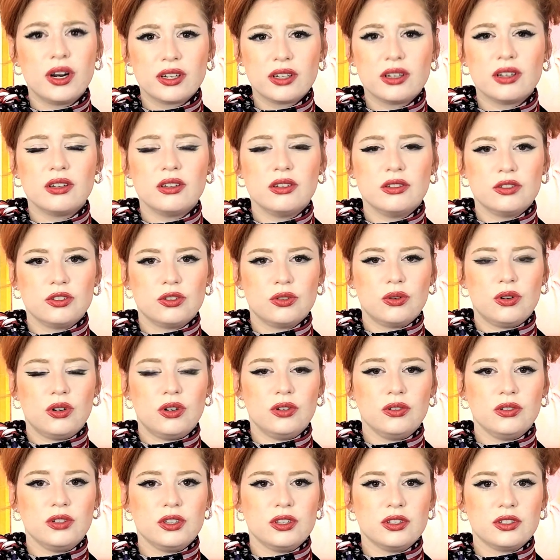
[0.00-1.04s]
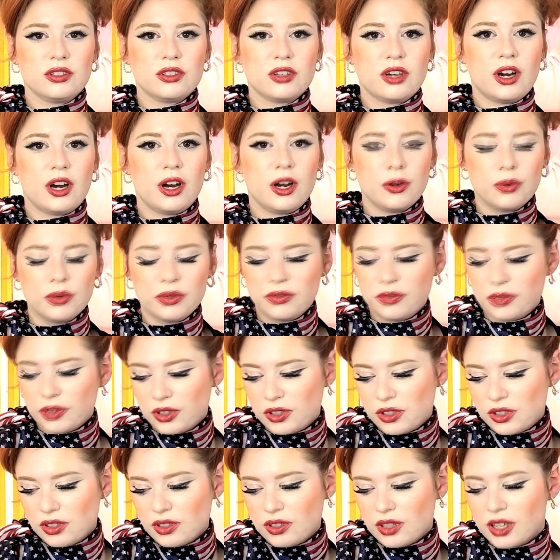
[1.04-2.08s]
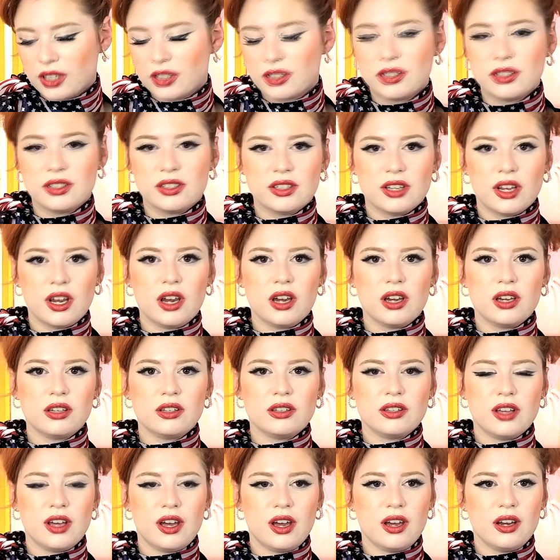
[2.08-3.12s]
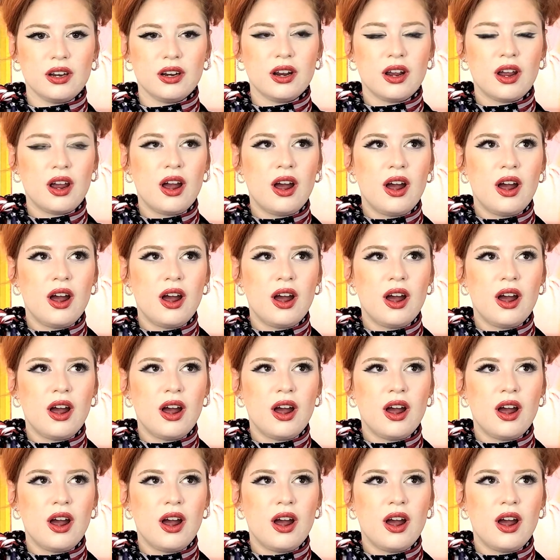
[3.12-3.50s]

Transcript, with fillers: I get into all this, I would first like to say that